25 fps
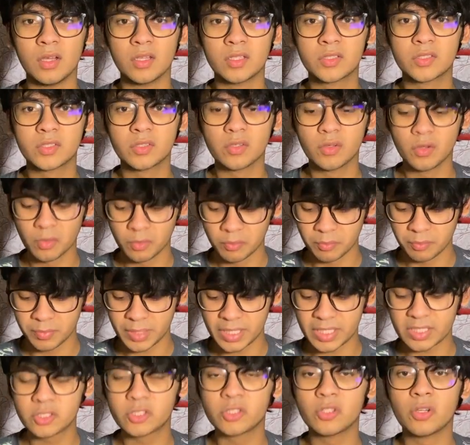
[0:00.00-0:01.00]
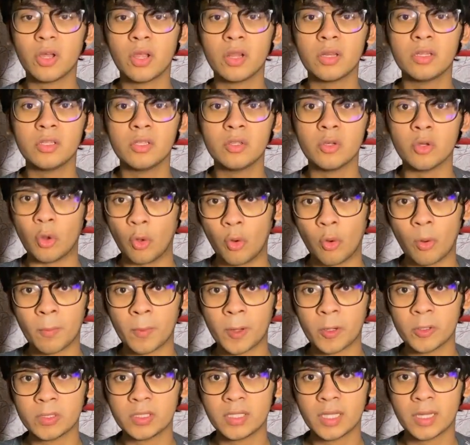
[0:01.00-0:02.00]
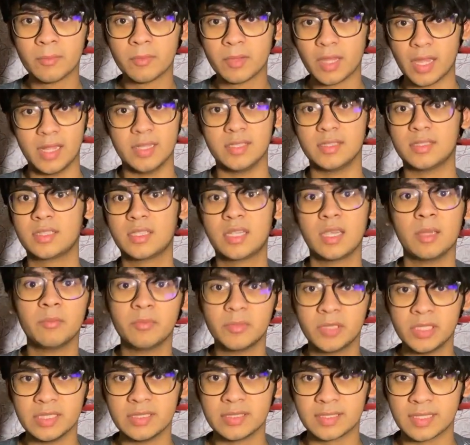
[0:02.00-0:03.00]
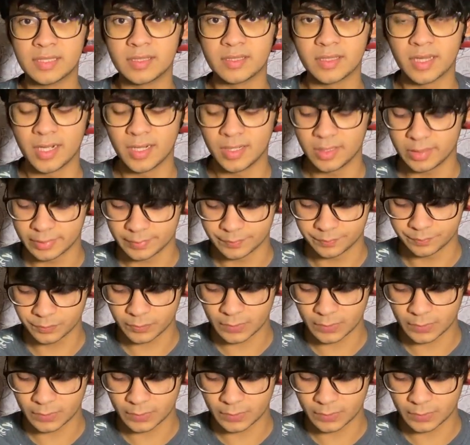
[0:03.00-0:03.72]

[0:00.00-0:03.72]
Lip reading: So make sure you know about them and skip these entirely.